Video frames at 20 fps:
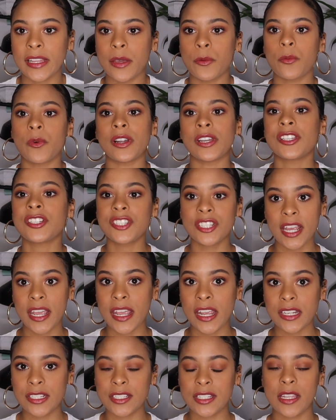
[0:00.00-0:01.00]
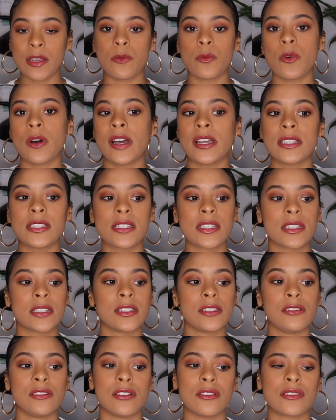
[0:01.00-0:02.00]
They want to change. They want,
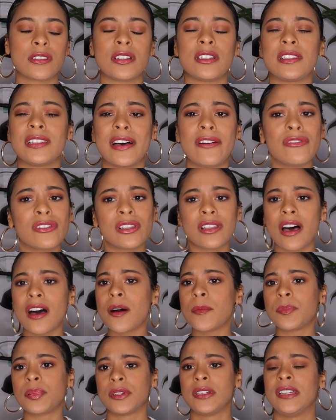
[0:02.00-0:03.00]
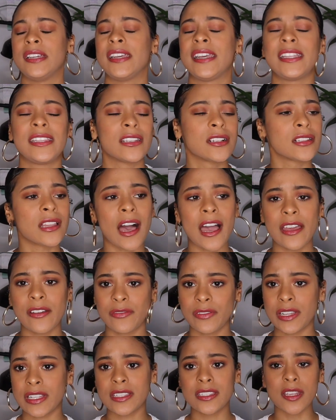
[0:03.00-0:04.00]
you know, to level up in their
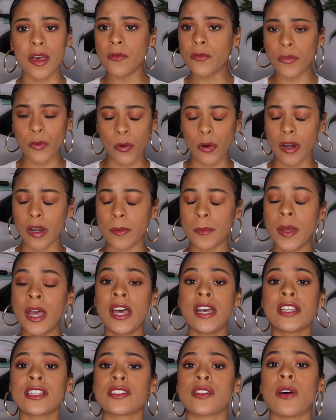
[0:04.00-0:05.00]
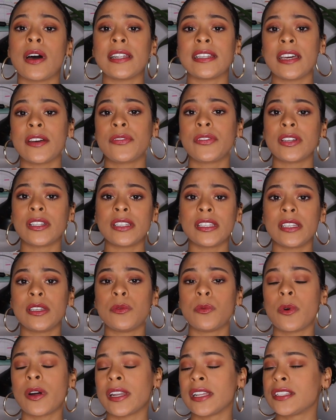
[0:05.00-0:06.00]
life in some form. So I
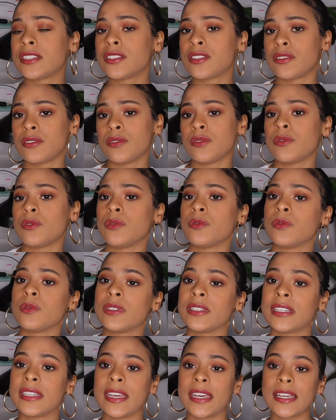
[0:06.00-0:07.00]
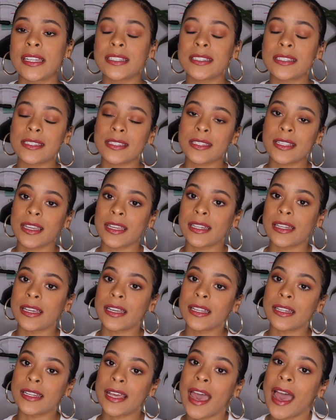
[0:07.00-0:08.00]
definitely wanted to get in
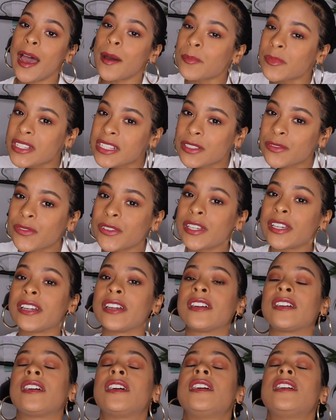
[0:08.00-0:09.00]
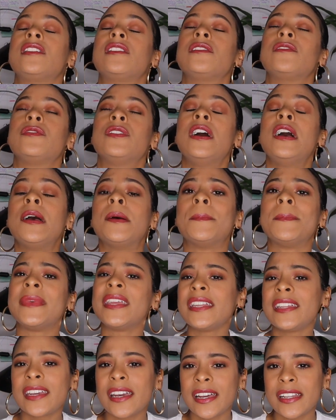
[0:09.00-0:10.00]
an atmosphere of
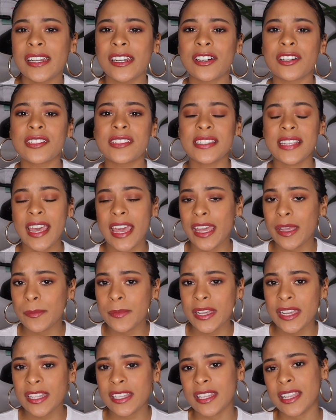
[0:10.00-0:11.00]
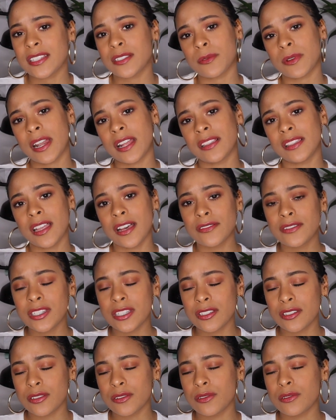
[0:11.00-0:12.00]
media and entertainment. That's what I love
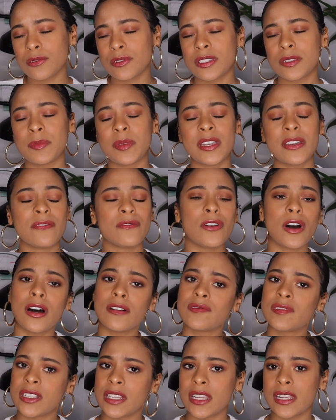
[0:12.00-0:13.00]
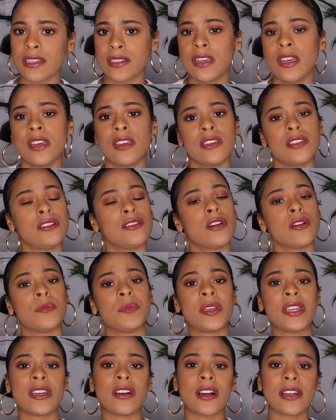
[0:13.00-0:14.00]
to do, to be involved in, you know,
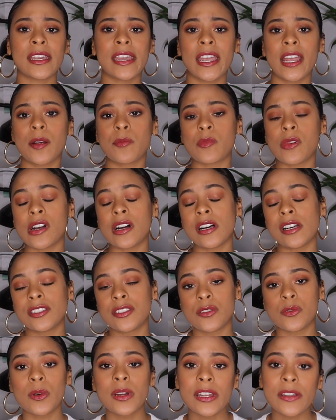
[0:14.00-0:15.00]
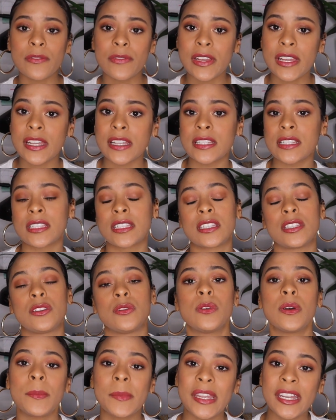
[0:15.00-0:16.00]
being on camera, doing events,
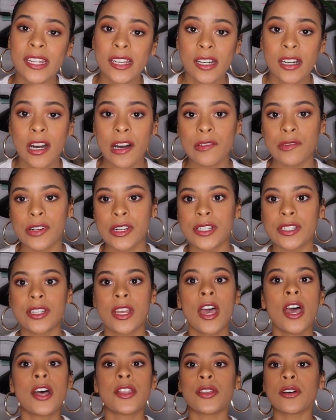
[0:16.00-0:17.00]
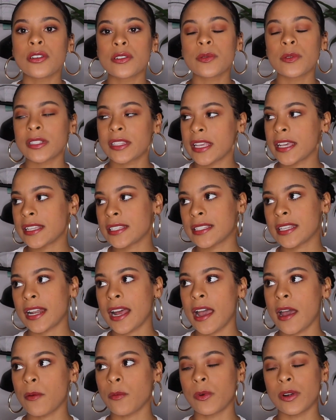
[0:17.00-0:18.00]
doing media coverage. Those were things that
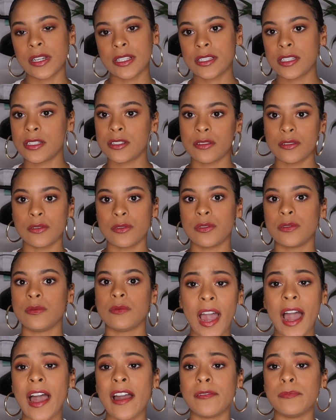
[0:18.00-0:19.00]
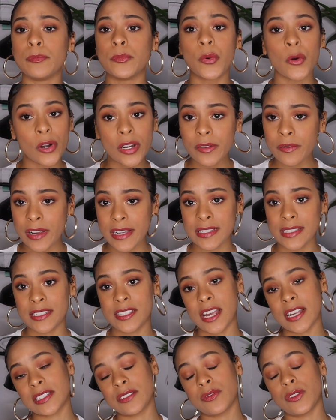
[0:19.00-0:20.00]
I wanted to do. I'm born and raised in
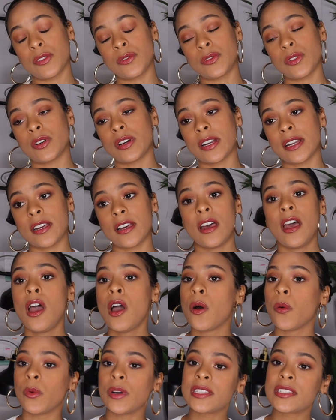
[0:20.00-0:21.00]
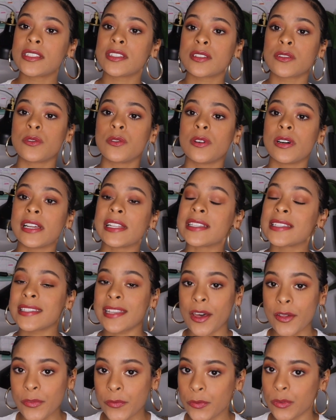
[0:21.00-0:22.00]
Jacksonville, Florida, went to school in
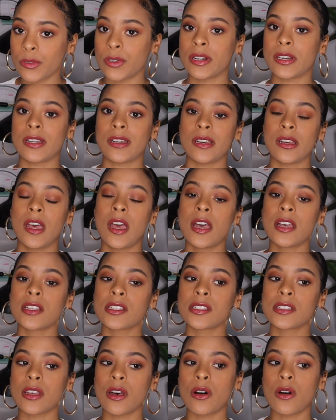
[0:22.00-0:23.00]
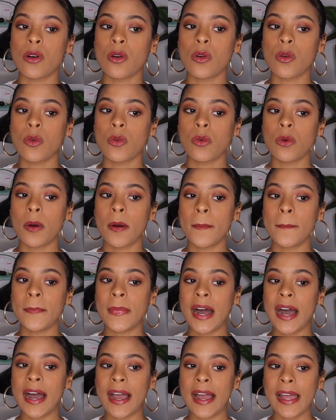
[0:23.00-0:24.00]
South Florida. So
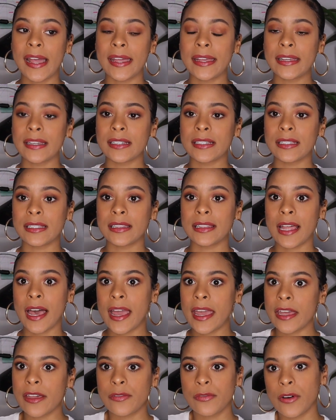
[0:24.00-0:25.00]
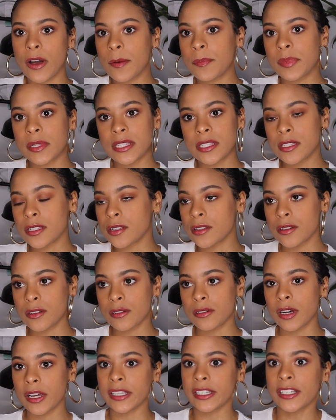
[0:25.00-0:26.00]
my life up
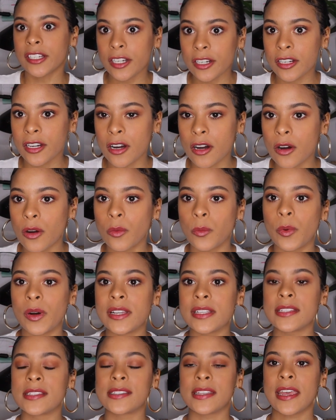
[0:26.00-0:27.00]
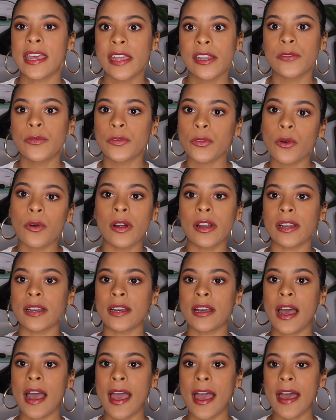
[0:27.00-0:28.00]
until a year ago was in
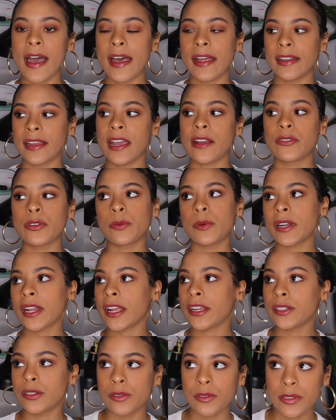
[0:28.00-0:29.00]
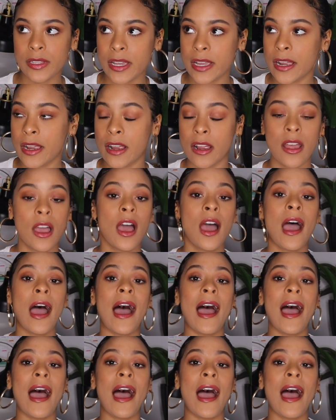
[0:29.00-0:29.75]
Florida. I had everyone I knew there.